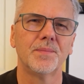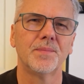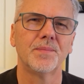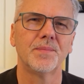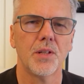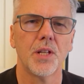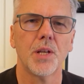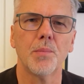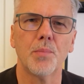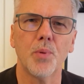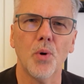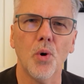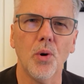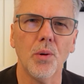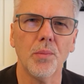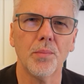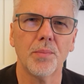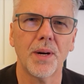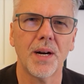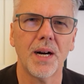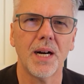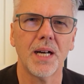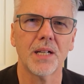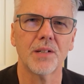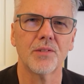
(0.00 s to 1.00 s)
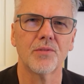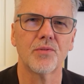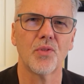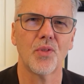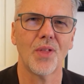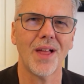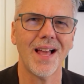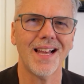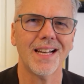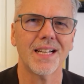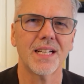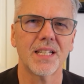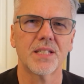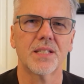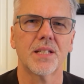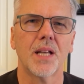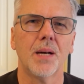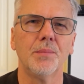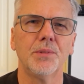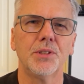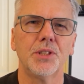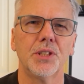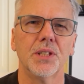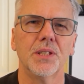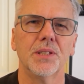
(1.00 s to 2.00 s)
The important part of that
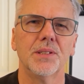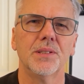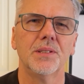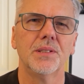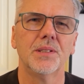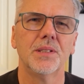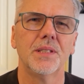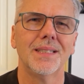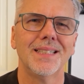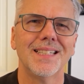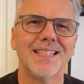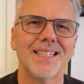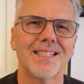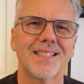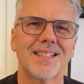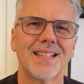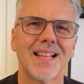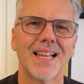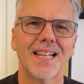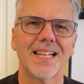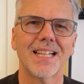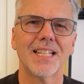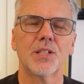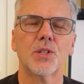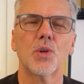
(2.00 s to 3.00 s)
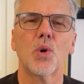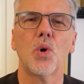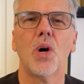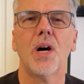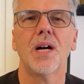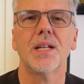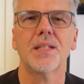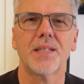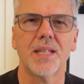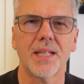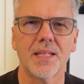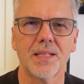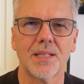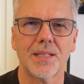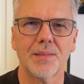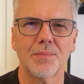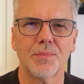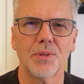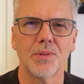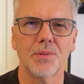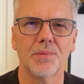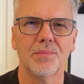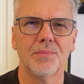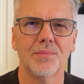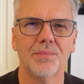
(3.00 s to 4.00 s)
assumption is that it's quite
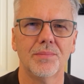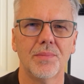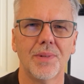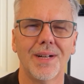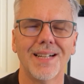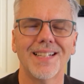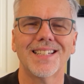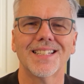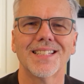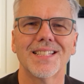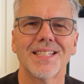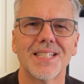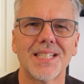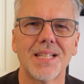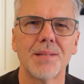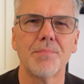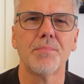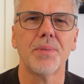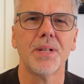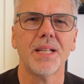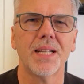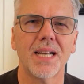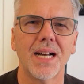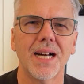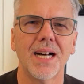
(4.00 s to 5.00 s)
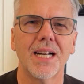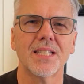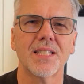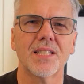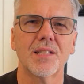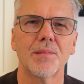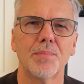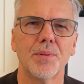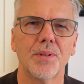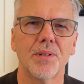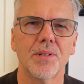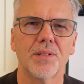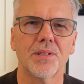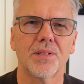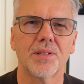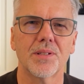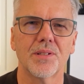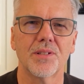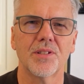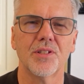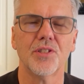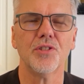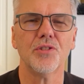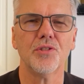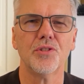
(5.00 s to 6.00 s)
testable. I can simply ask the
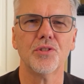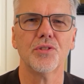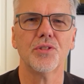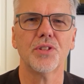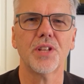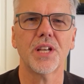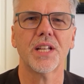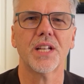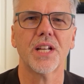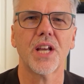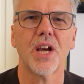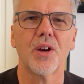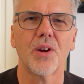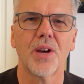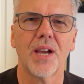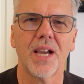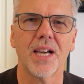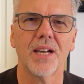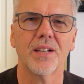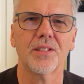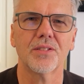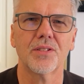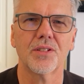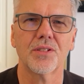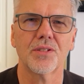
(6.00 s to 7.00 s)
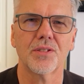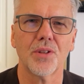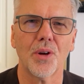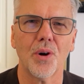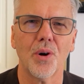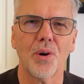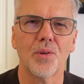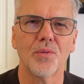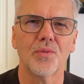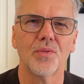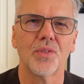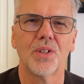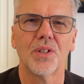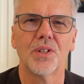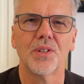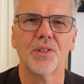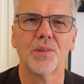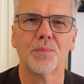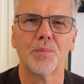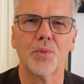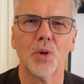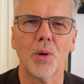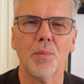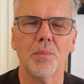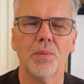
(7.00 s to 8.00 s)
person, do they know how to solve the
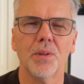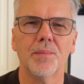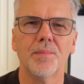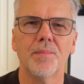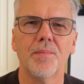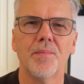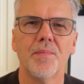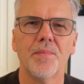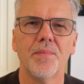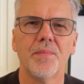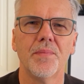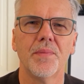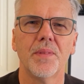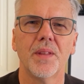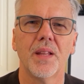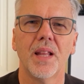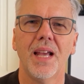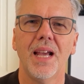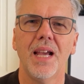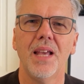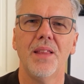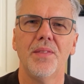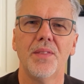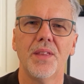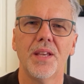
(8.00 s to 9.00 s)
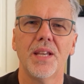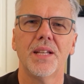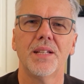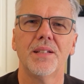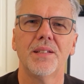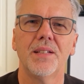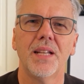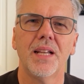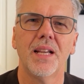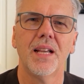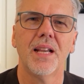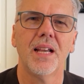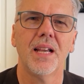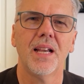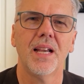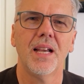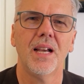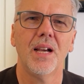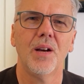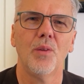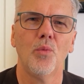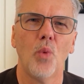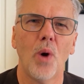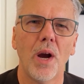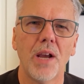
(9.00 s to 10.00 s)
problem? And then
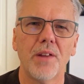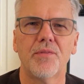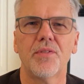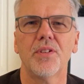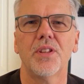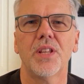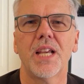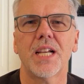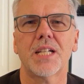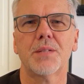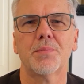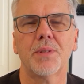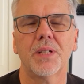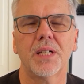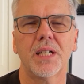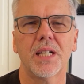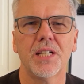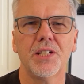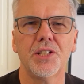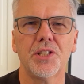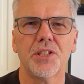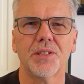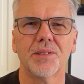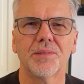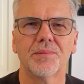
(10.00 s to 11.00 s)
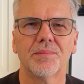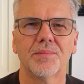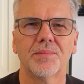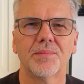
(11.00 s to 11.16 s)
wait for the explanation.